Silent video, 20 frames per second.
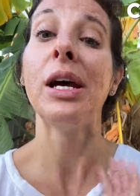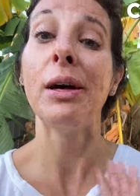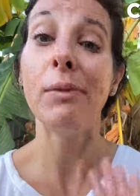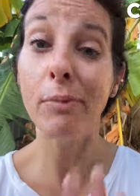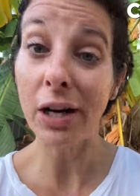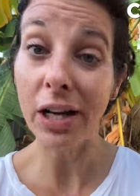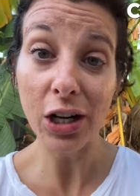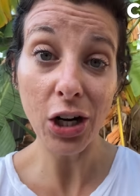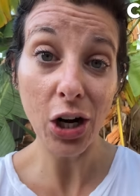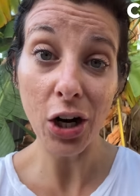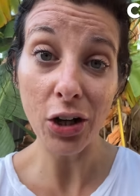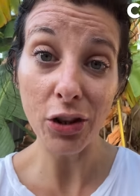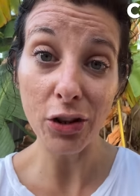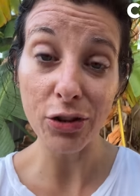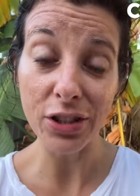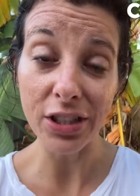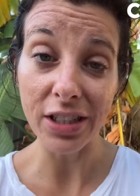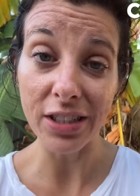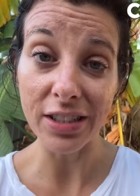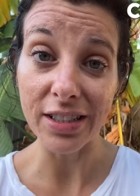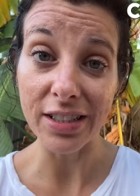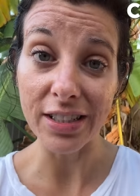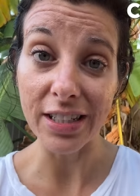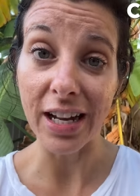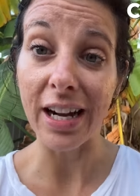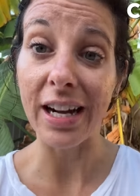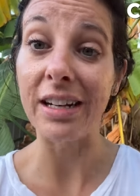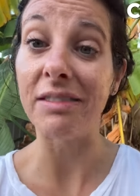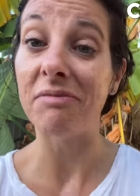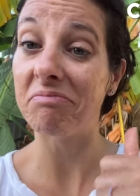But all those things
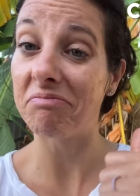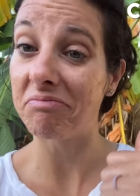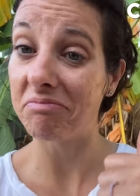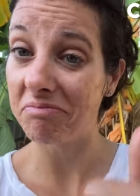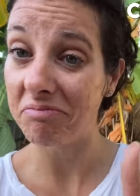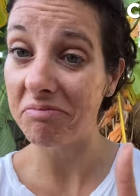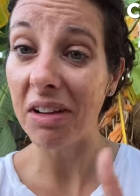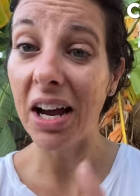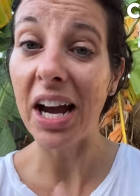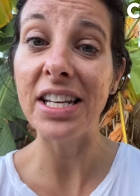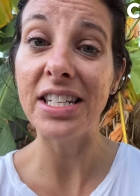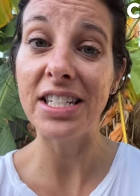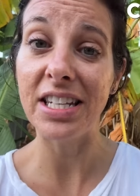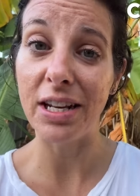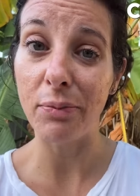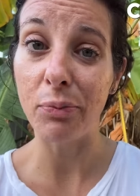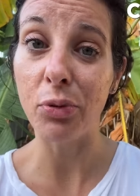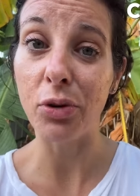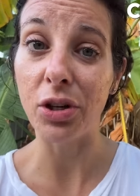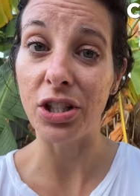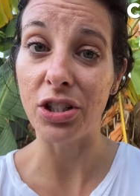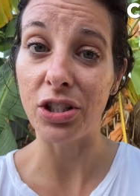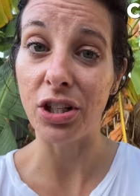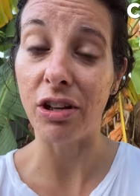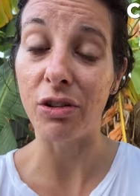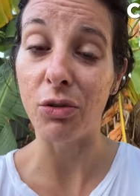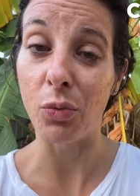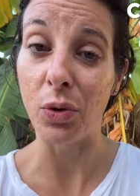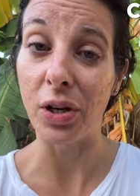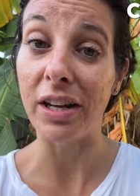aside, I'd say a pretty
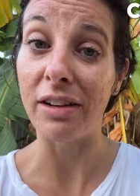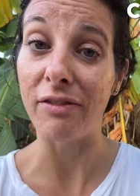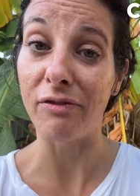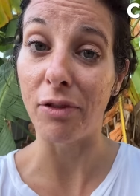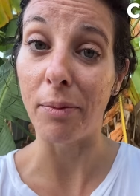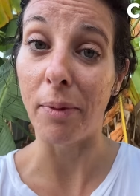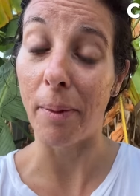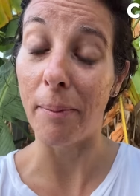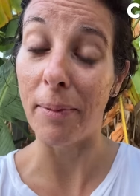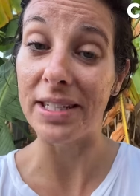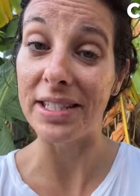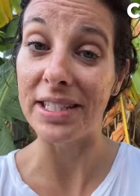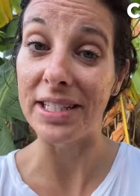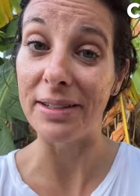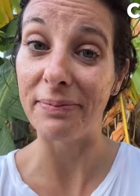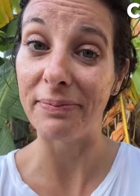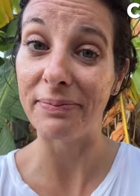solid weekend for my MSC.